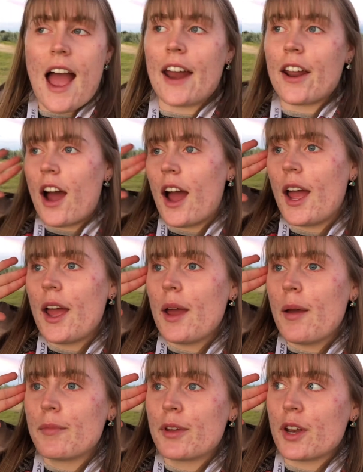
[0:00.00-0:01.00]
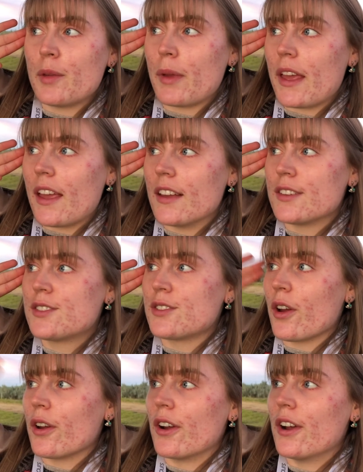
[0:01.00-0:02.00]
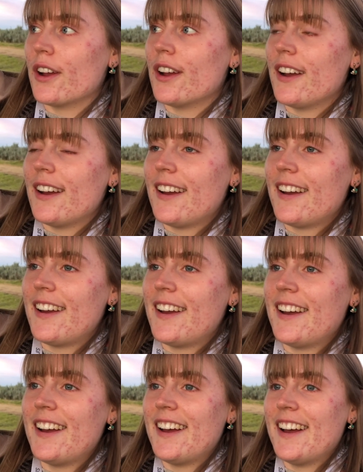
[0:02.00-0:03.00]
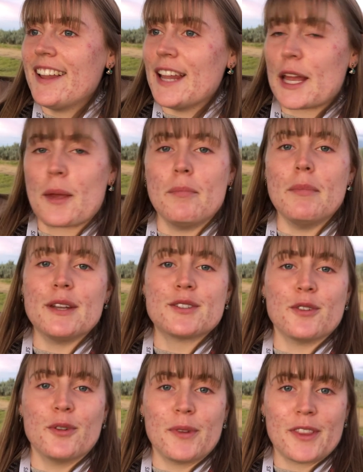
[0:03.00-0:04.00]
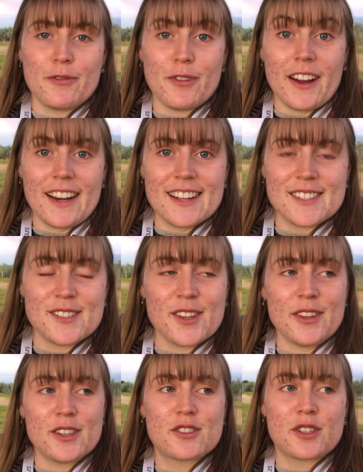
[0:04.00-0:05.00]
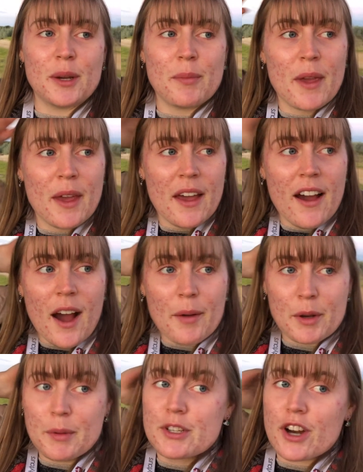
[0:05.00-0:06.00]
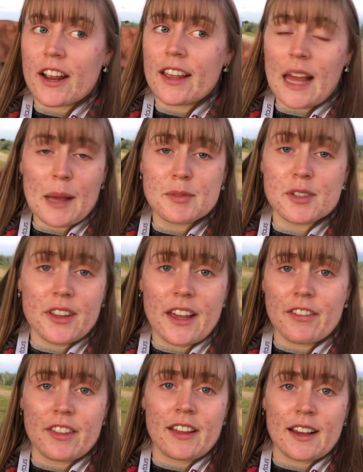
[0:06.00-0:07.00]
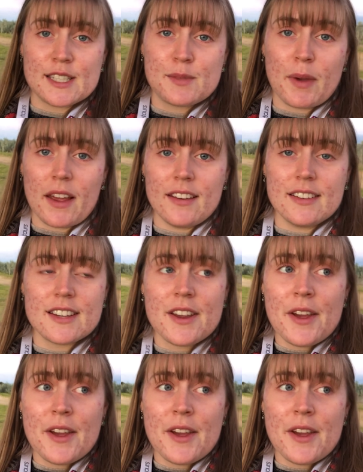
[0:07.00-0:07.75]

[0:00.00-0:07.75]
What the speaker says: And I am gonna be so like mental with the finances on this trip. I'm gonna be tracking absolutely everything I spend,